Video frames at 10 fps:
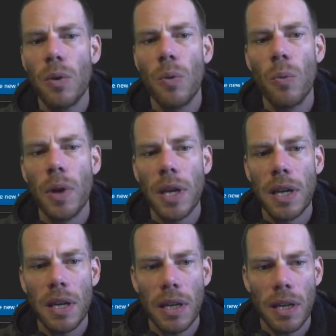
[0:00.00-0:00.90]
We
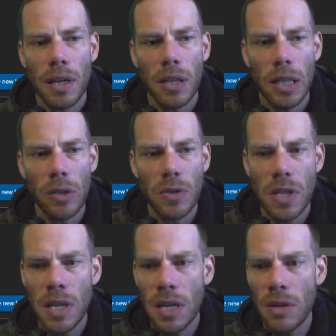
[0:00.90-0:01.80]
can close
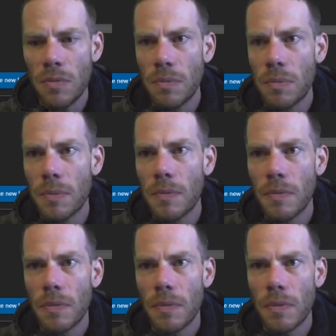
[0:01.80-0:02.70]
it now.
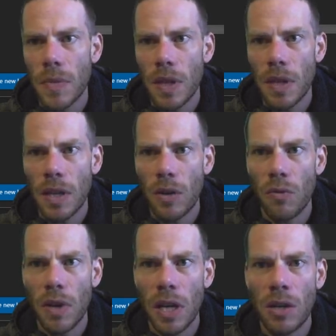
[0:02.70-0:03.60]
There
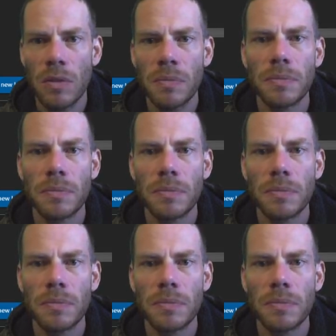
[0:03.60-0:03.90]
we go.